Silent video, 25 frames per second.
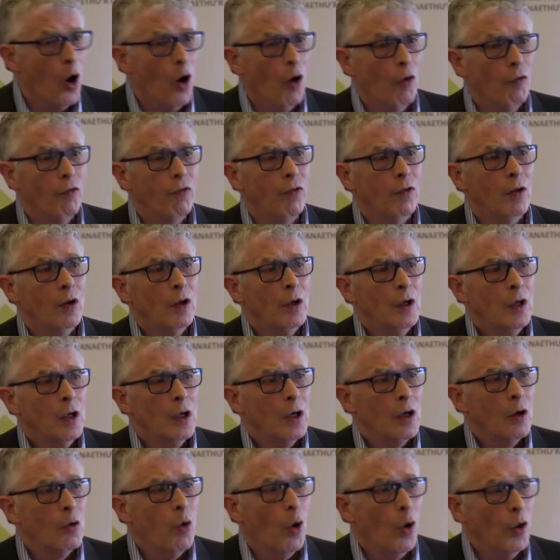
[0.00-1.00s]
of
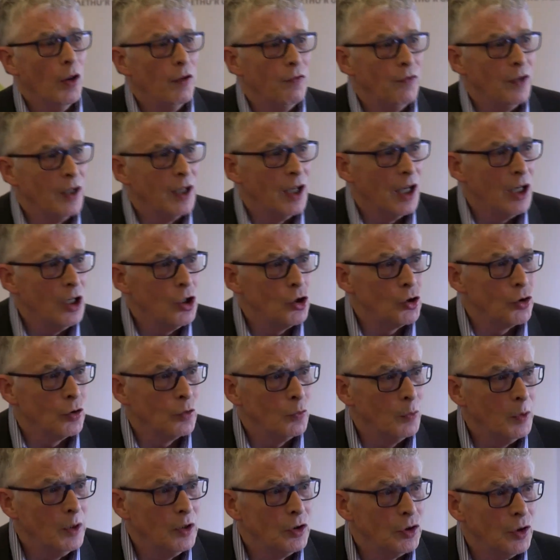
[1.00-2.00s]

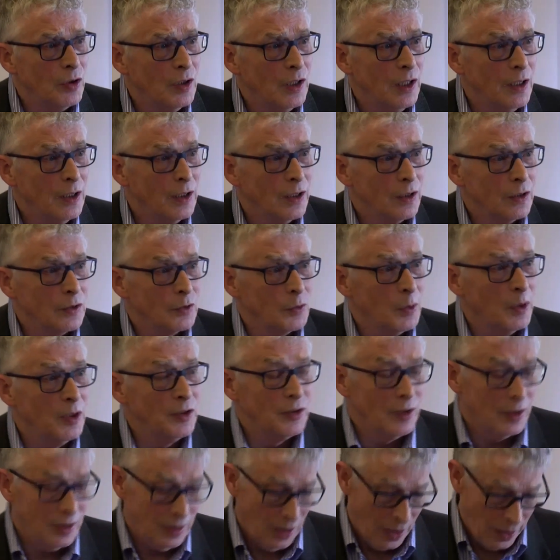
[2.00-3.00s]
qualification which are needed, as well
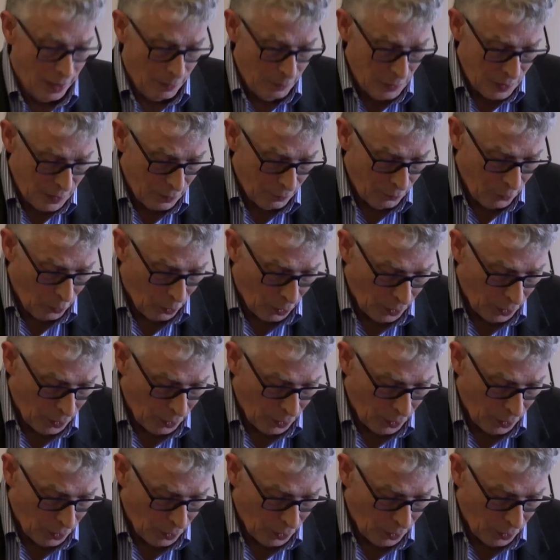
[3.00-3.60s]
as the types of